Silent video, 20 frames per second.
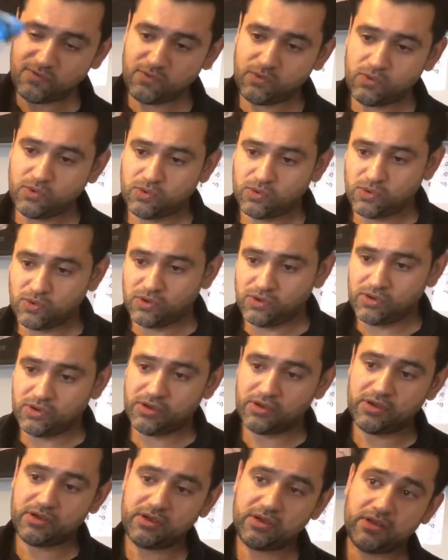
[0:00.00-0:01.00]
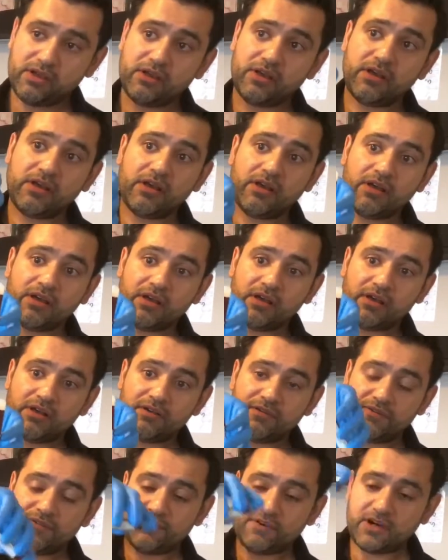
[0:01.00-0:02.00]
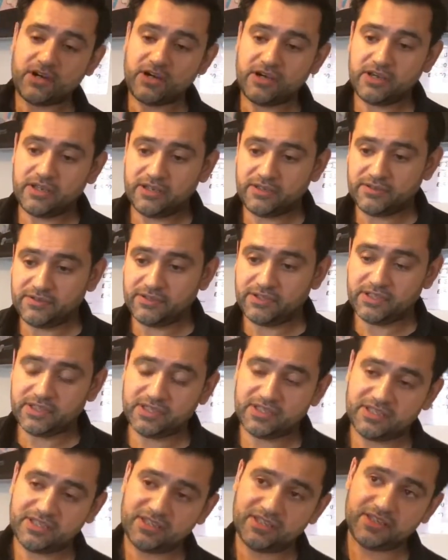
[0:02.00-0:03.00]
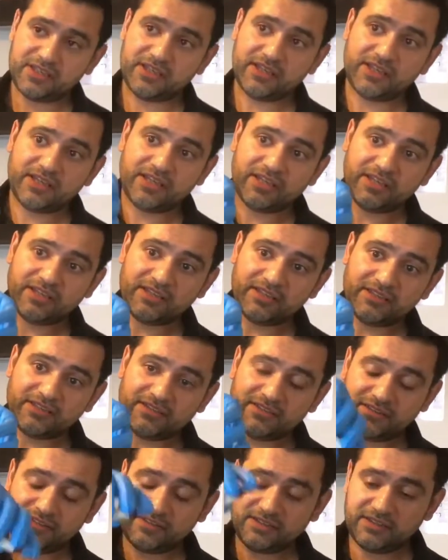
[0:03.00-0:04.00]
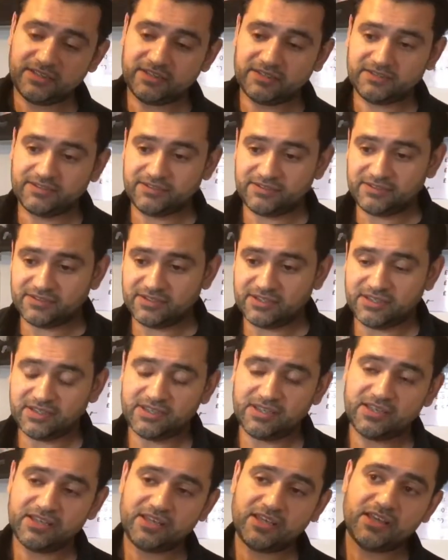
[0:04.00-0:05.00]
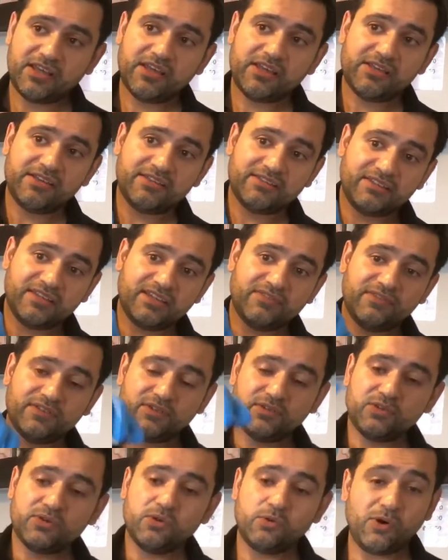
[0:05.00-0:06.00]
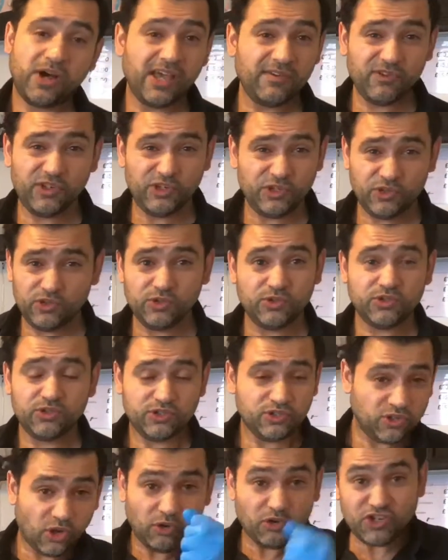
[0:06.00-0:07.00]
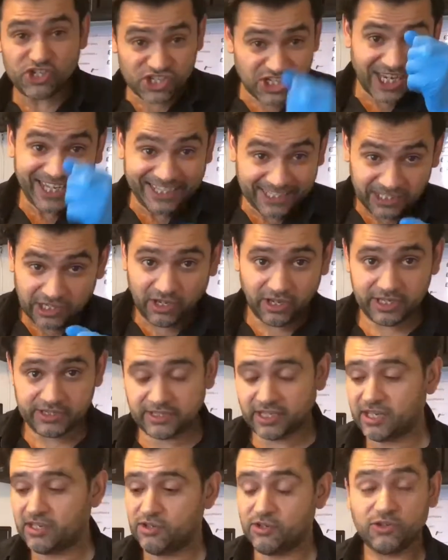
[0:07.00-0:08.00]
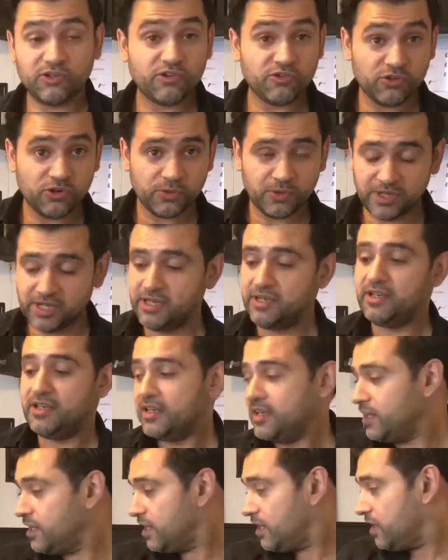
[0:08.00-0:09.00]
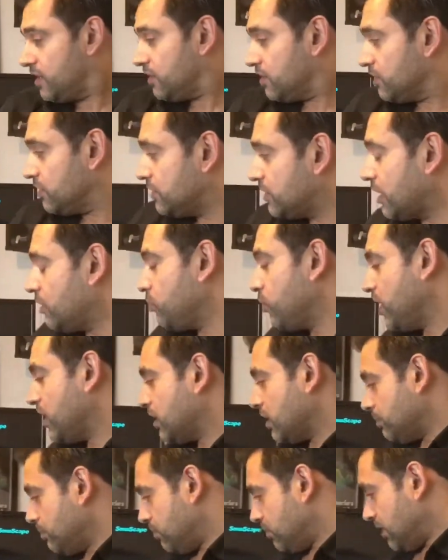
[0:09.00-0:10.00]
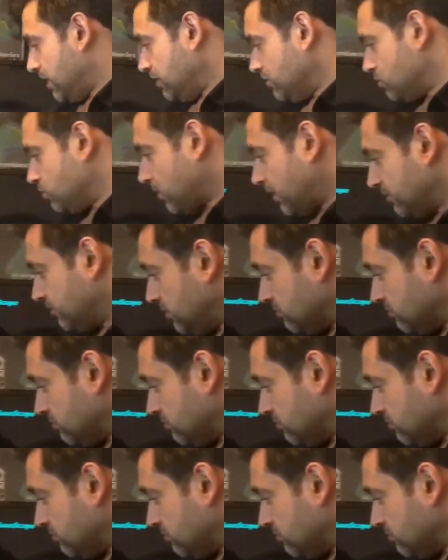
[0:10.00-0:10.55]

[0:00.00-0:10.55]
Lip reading: four, five, six, seven. Whatever you do, don't shake it like that. You're going to ruin it. Then we're going to put it into our